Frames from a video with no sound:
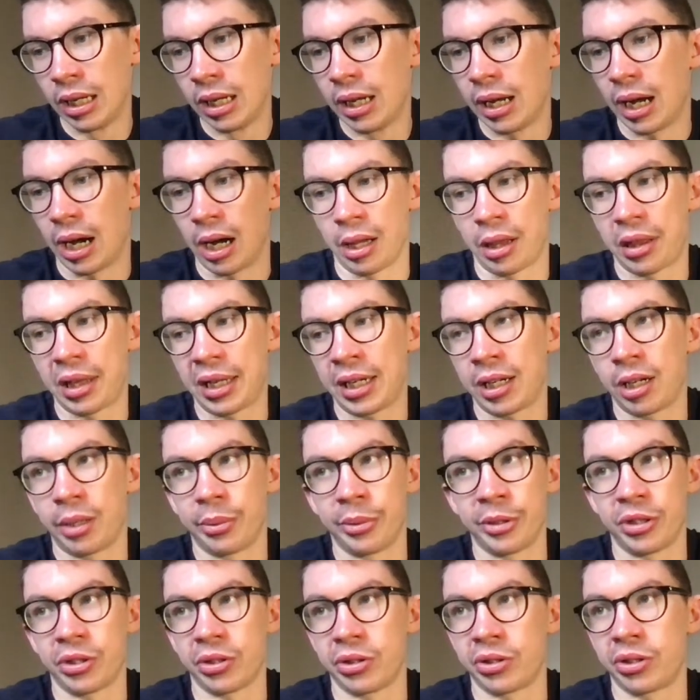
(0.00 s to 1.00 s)
I think I
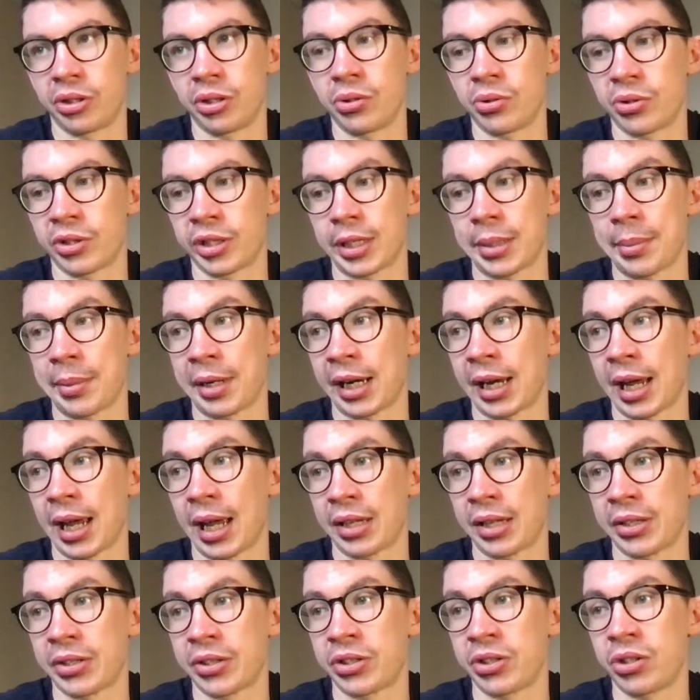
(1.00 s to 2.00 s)
would just do Tsimikas